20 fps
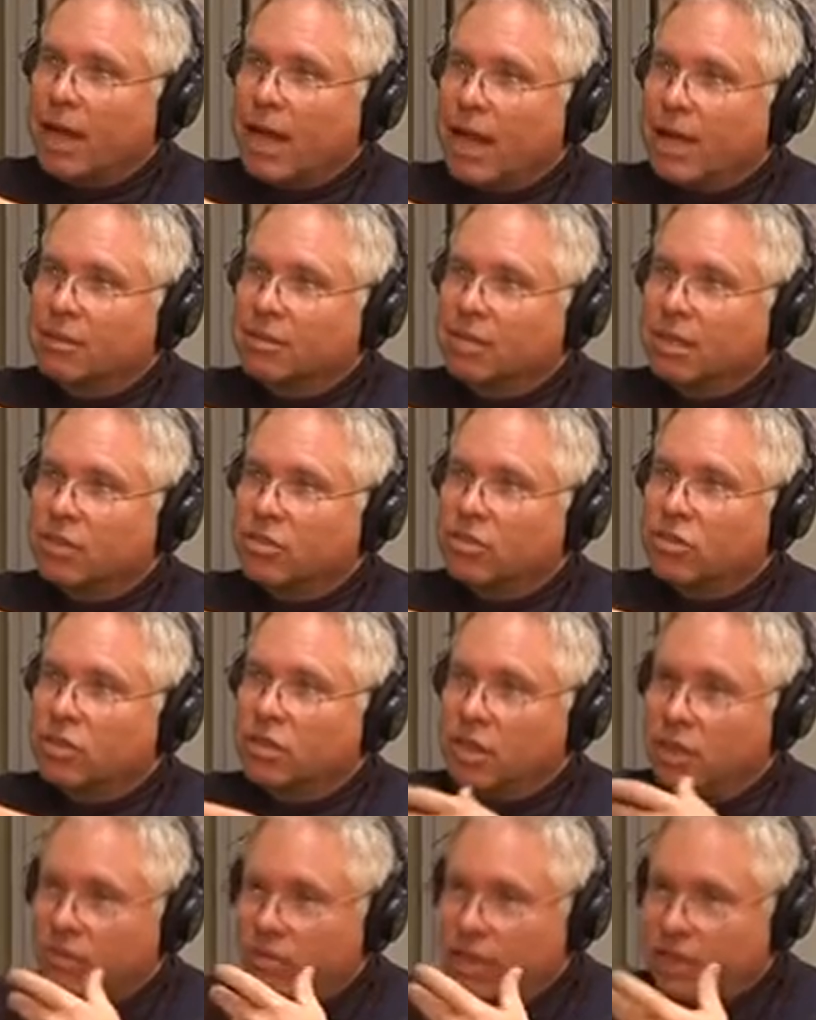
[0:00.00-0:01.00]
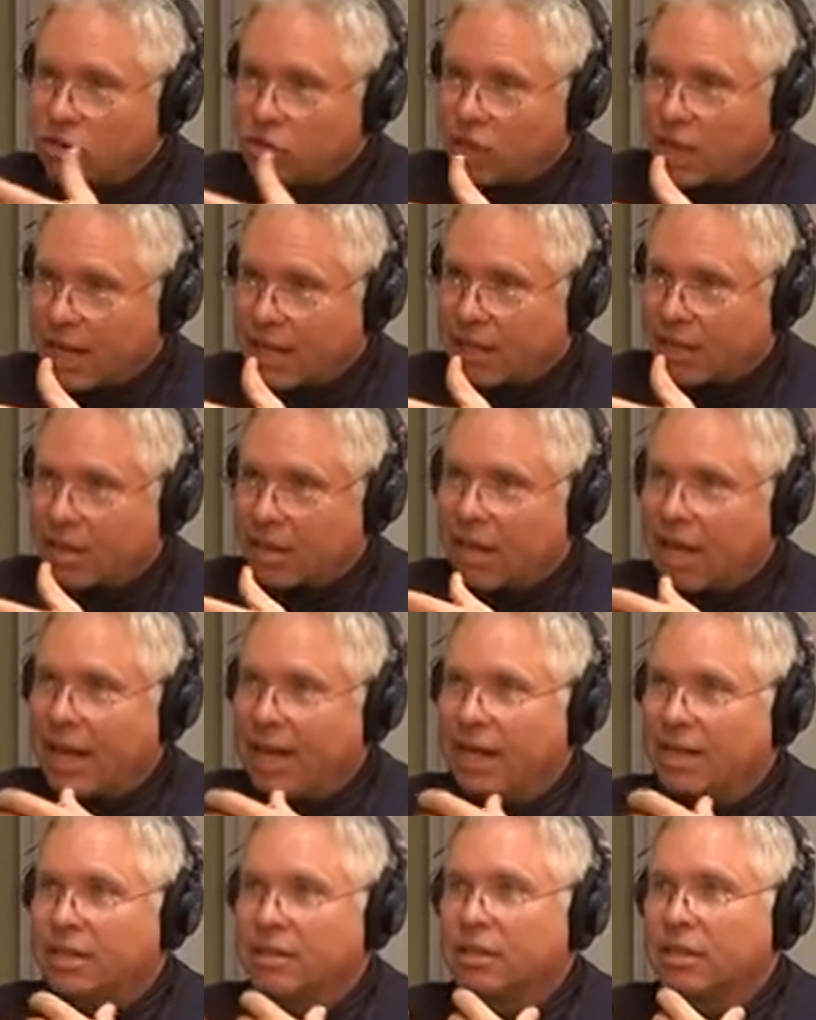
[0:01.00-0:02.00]
access TV channel
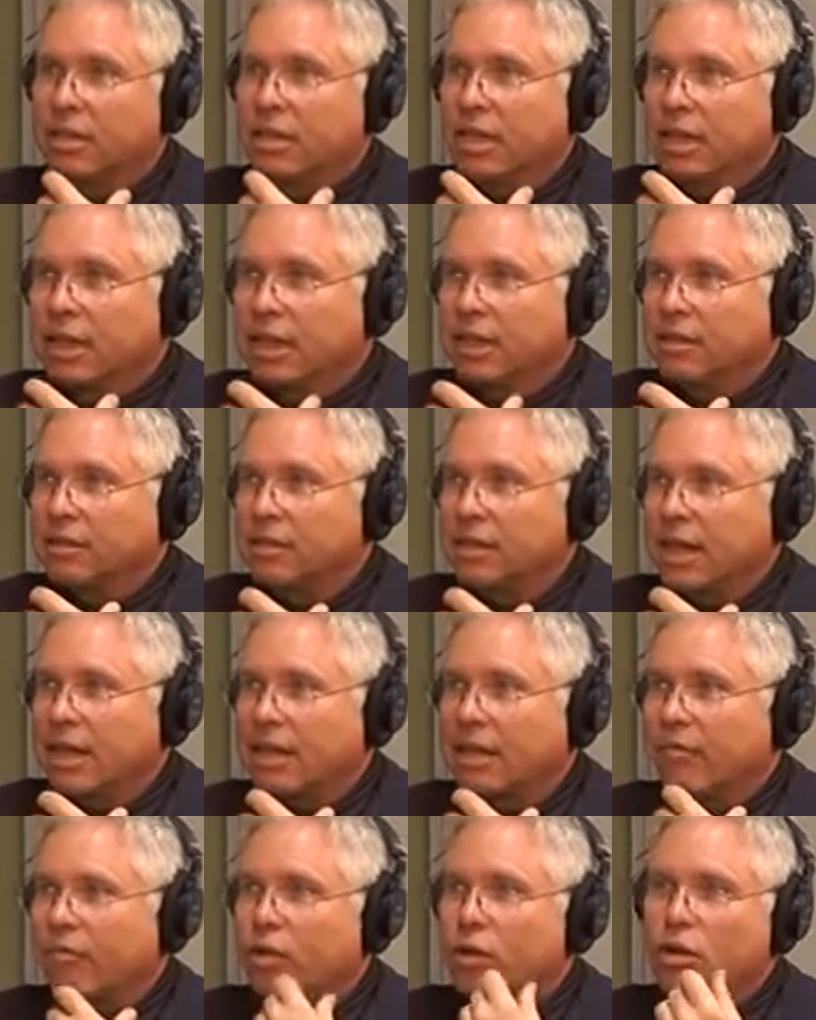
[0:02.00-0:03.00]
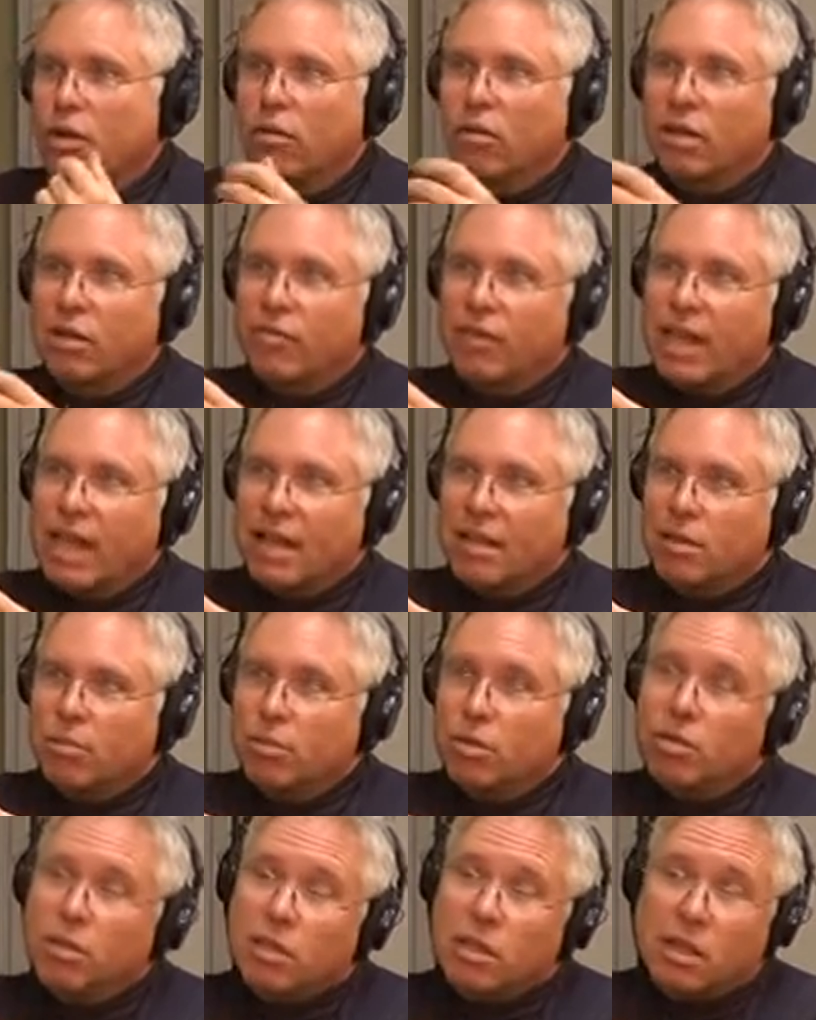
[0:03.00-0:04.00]
is that if you don't live in that
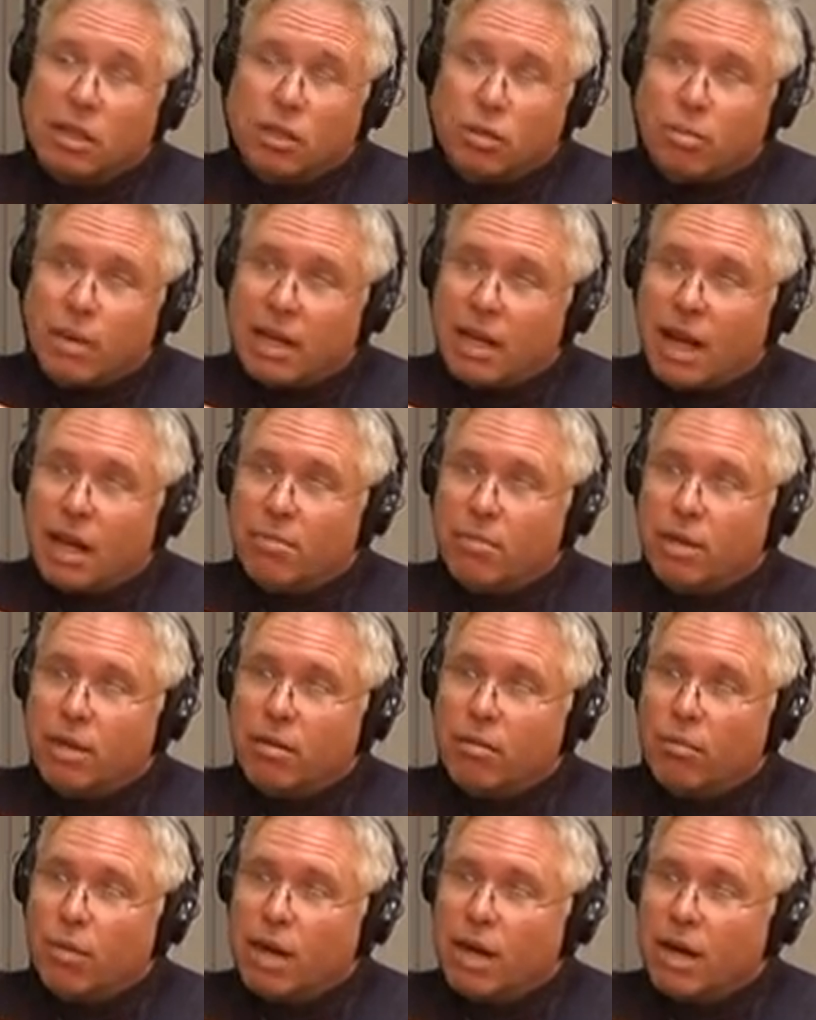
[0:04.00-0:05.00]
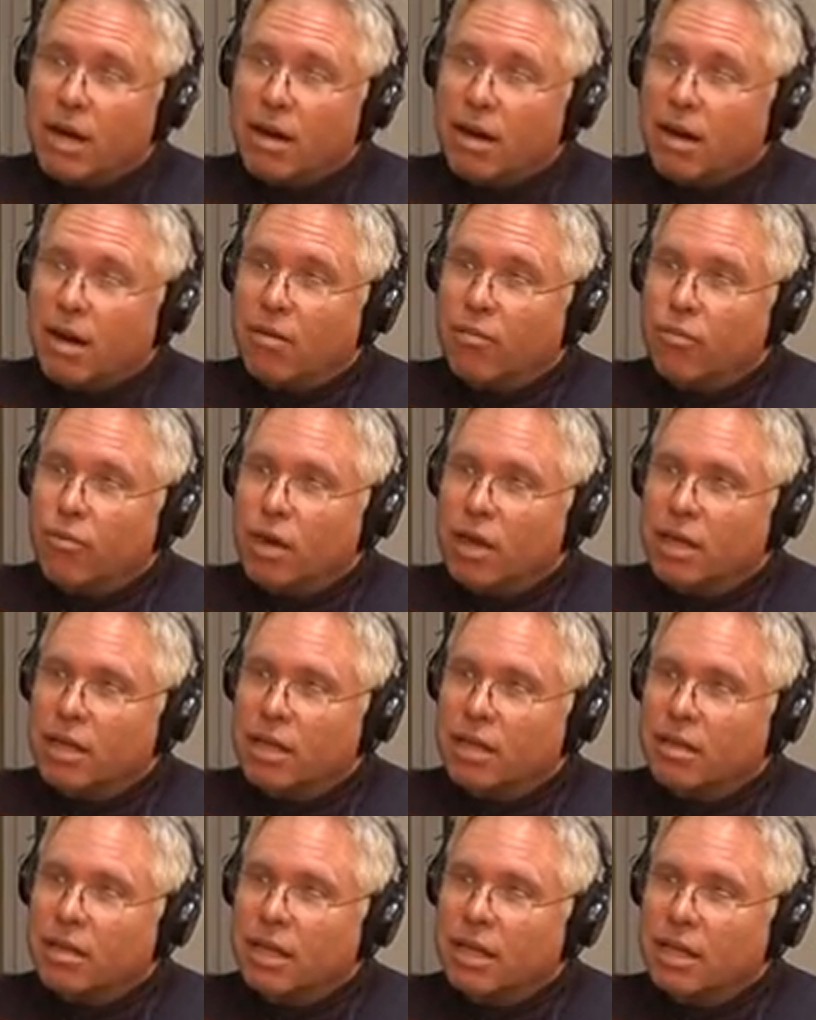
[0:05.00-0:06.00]
community, you may not be aware of what
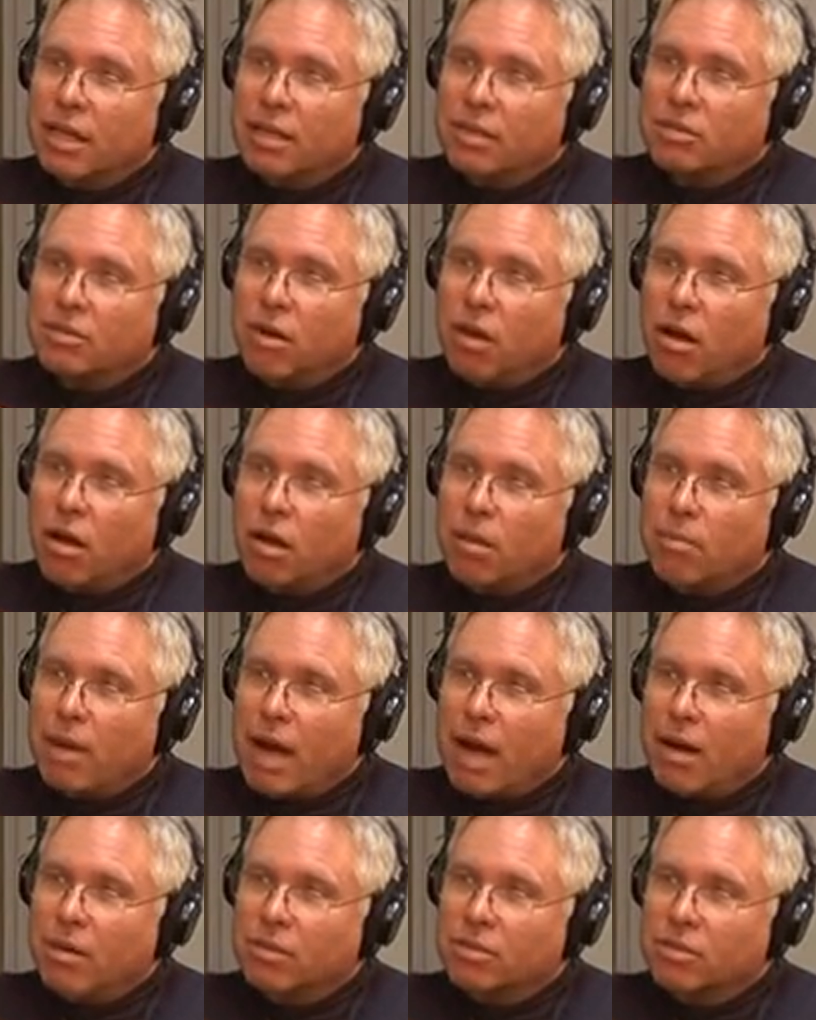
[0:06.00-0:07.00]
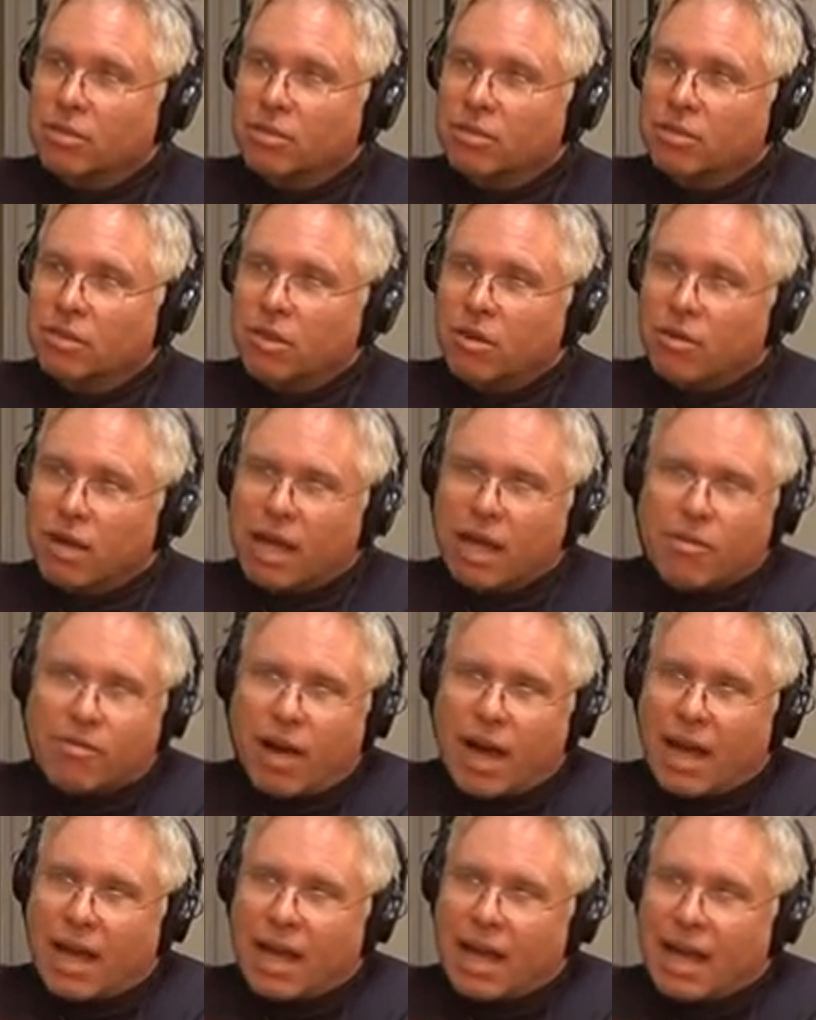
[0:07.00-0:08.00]
it is all about. So is it okay
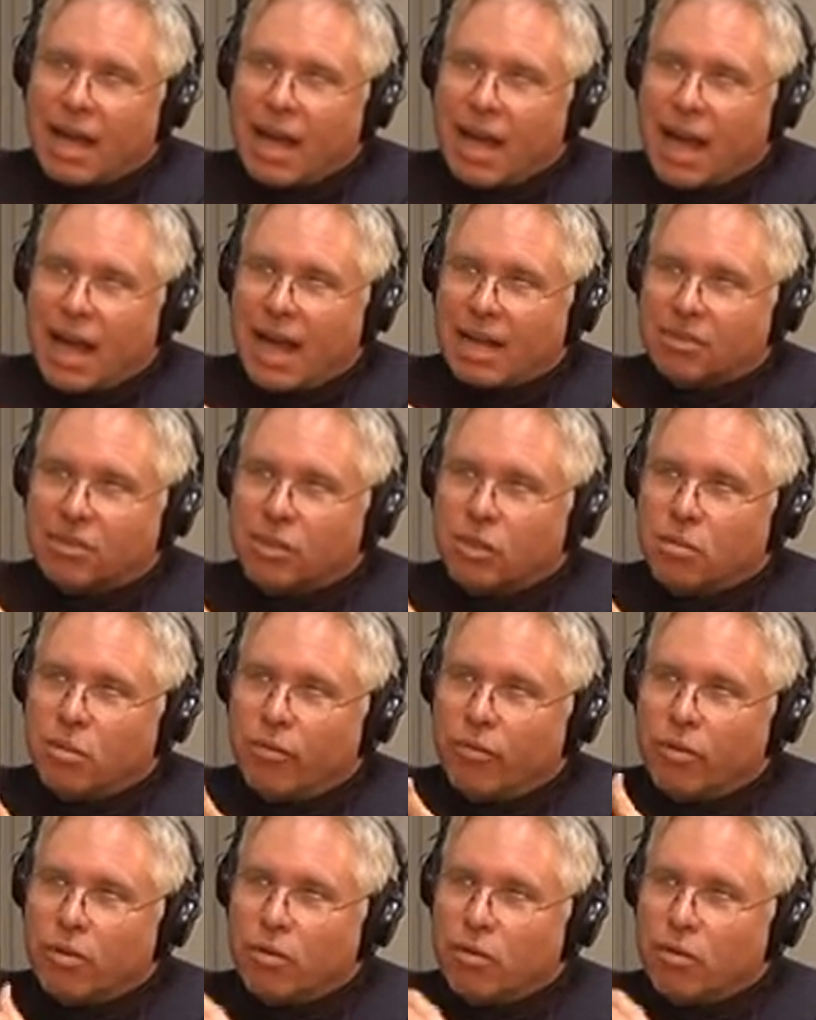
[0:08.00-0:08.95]
if I ask you a few